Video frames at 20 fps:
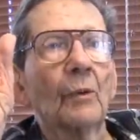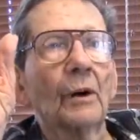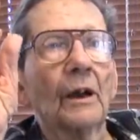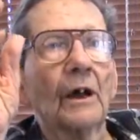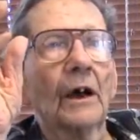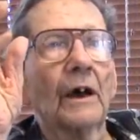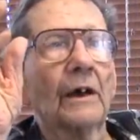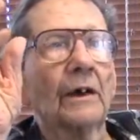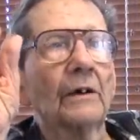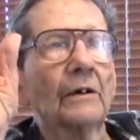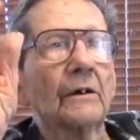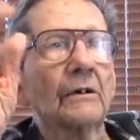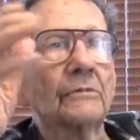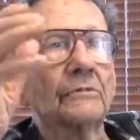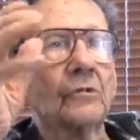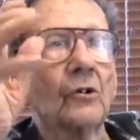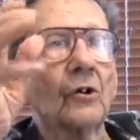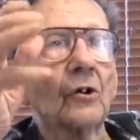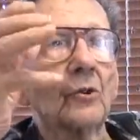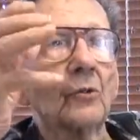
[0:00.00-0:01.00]
But I
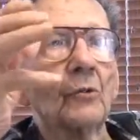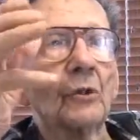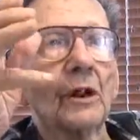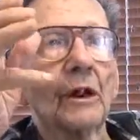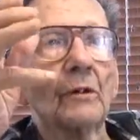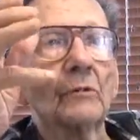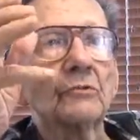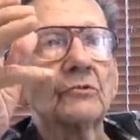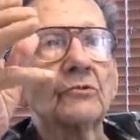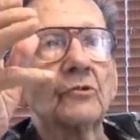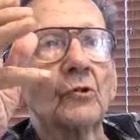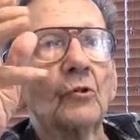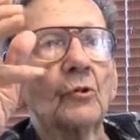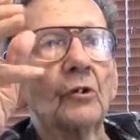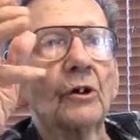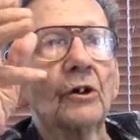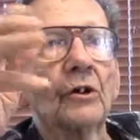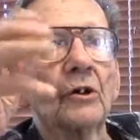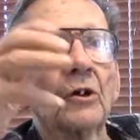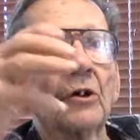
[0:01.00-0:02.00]
told her what I was
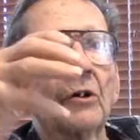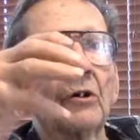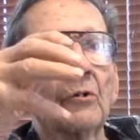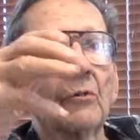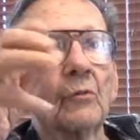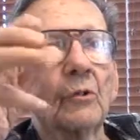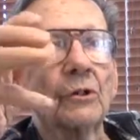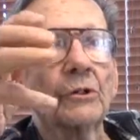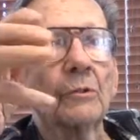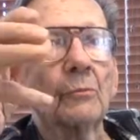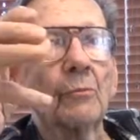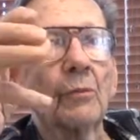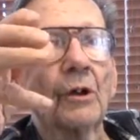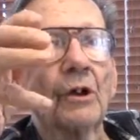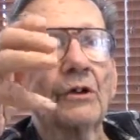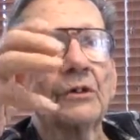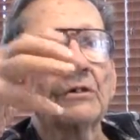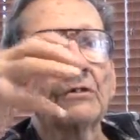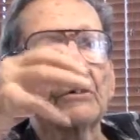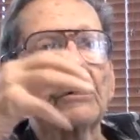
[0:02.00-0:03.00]
doing or what the
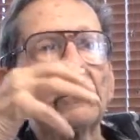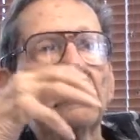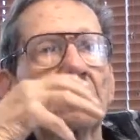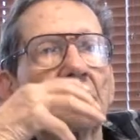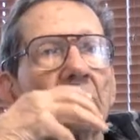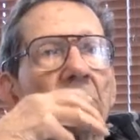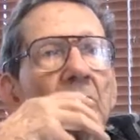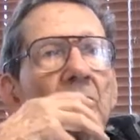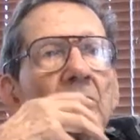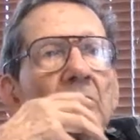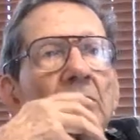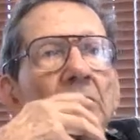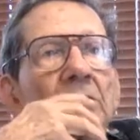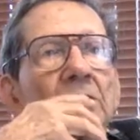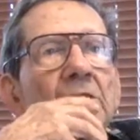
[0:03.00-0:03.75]
place was